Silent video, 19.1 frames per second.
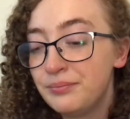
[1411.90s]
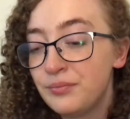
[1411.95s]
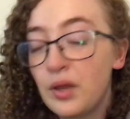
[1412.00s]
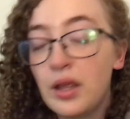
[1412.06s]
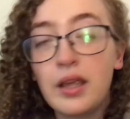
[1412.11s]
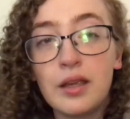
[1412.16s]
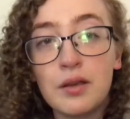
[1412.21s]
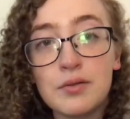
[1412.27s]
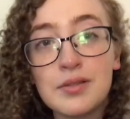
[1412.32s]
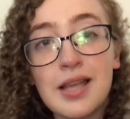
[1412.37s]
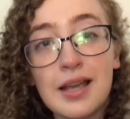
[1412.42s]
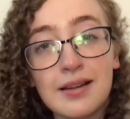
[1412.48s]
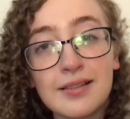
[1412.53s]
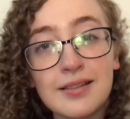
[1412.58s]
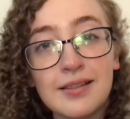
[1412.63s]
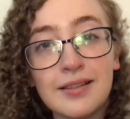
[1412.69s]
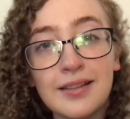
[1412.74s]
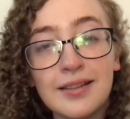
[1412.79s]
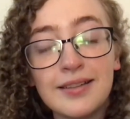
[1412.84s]
it was
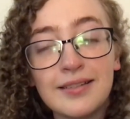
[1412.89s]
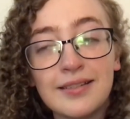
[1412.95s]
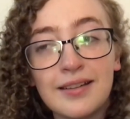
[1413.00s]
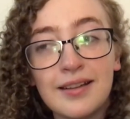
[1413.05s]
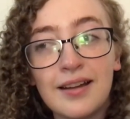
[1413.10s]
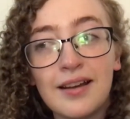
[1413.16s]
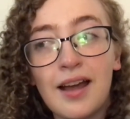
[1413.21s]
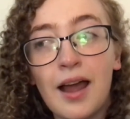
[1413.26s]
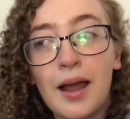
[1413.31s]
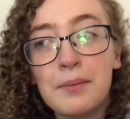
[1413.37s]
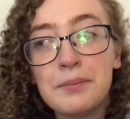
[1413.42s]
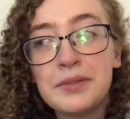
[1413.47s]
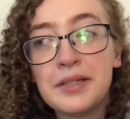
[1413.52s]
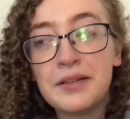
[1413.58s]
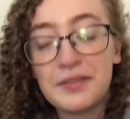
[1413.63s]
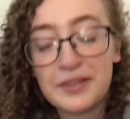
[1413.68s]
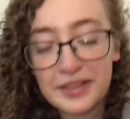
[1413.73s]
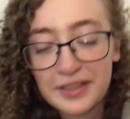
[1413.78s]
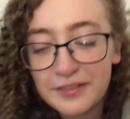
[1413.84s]
excellent. I'm
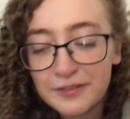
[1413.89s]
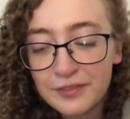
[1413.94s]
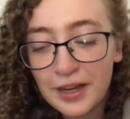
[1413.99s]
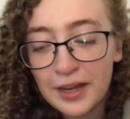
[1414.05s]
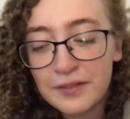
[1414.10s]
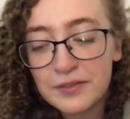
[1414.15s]
giving it 5